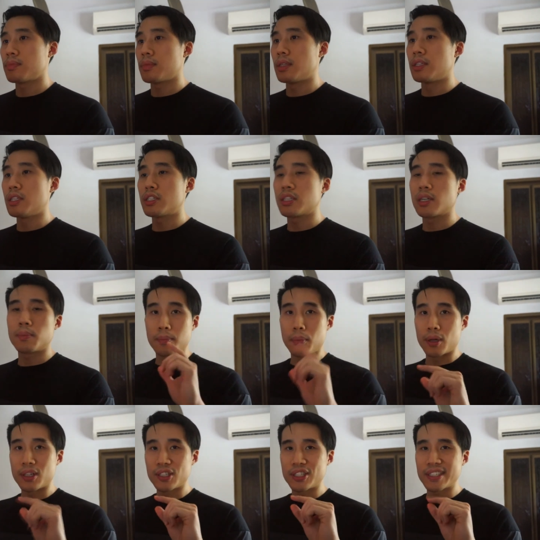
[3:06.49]
In this
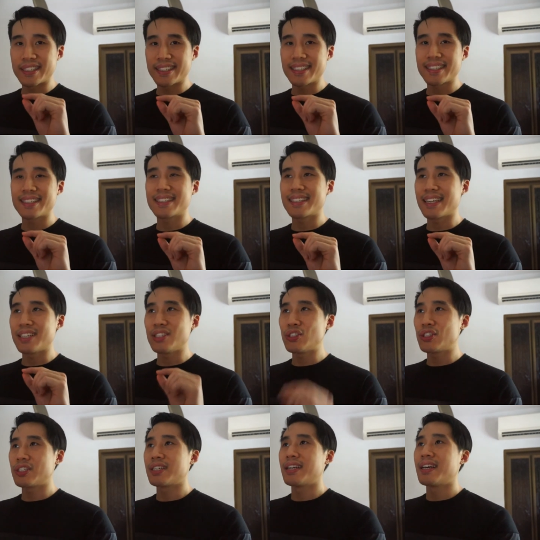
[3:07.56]
polishing
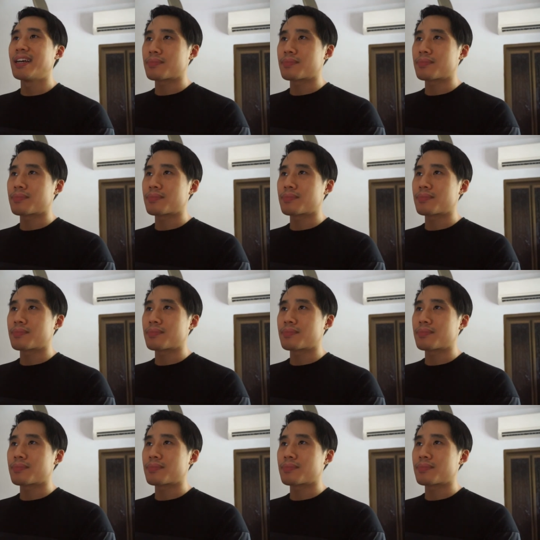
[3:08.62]
stage,